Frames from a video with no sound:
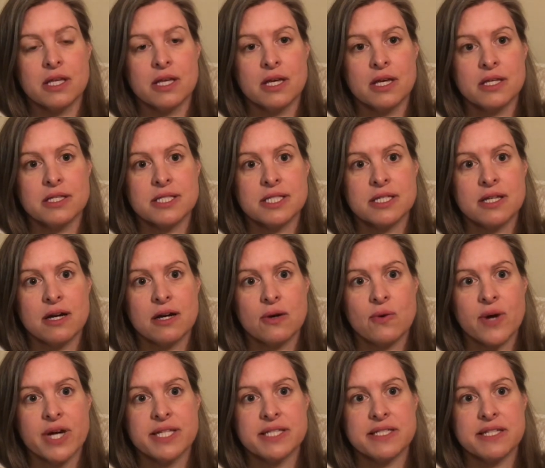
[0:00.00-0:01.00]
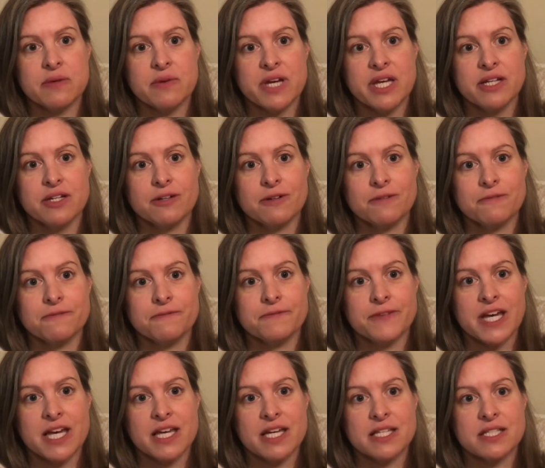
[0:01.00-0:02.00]
It's not quite so in your
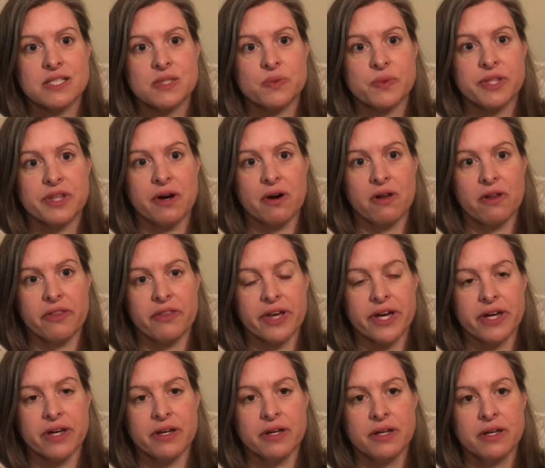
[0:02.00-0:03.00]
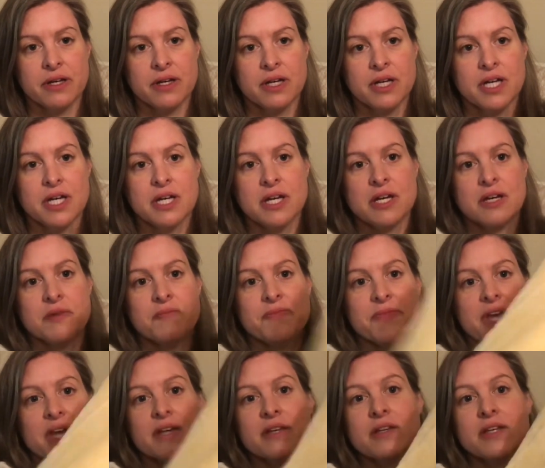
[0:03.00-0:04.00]
face with all the,
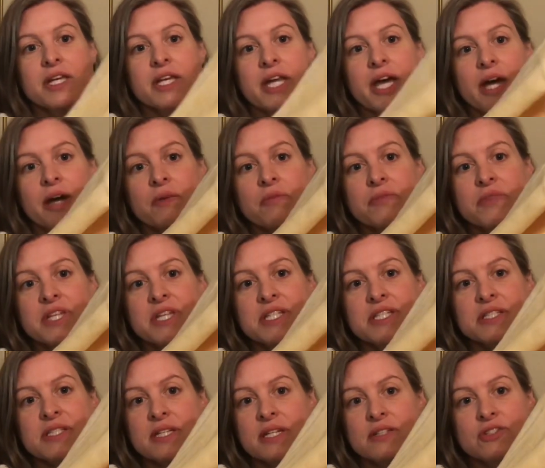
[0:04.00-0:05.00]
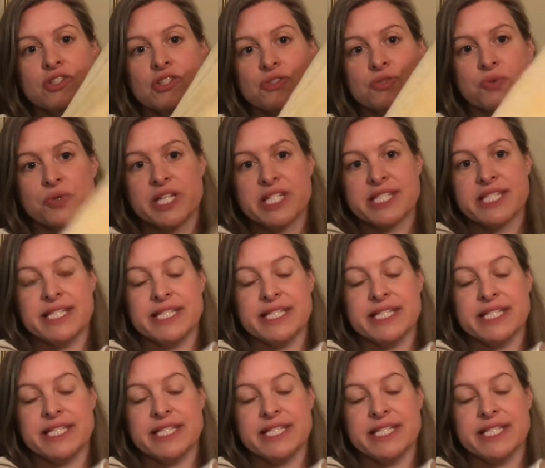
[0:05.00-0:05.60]
you know, this just reads